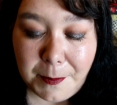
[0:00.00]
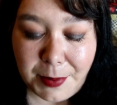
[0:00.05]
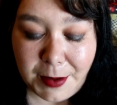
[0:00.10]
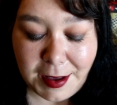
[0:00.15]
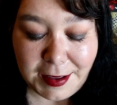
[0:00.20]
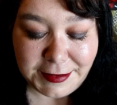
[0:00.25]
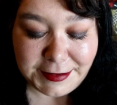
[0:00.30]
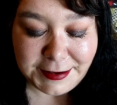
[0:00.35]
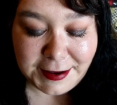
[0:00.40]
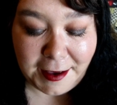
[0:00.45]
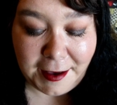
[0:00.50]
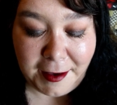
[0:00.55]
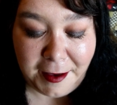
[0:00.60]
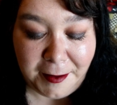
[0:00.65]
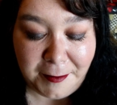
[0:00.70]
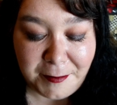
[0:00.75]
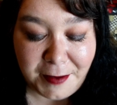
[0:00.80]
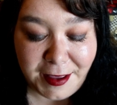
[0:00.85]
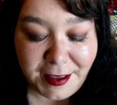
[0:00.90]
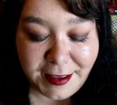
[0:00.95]
But
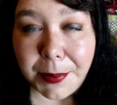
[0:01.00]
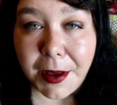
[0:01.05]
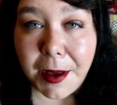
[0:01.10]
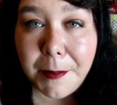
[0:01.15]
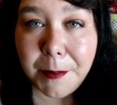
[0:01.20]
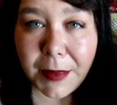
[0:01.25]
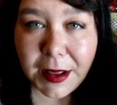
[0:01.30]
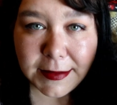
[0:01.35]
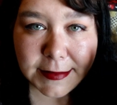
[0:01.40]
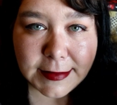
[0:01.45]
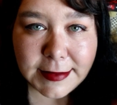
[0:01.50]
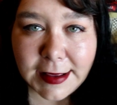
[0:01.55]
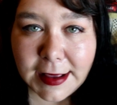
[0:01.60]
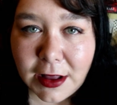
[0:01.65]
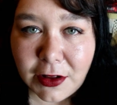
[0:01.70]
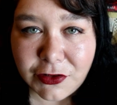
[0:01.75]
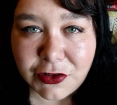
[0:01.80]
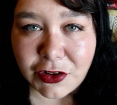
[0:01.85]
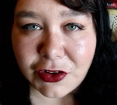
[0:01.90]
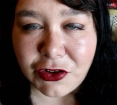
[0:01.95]
mentally,
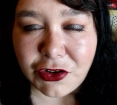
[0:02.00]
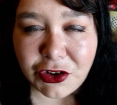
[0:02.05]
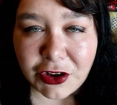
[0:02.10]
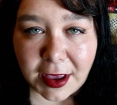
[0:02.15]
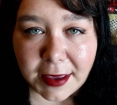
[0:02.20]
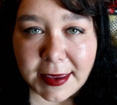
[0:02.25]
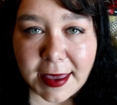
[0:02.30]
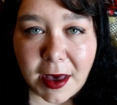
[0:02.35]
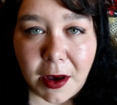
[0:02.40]
I'll just check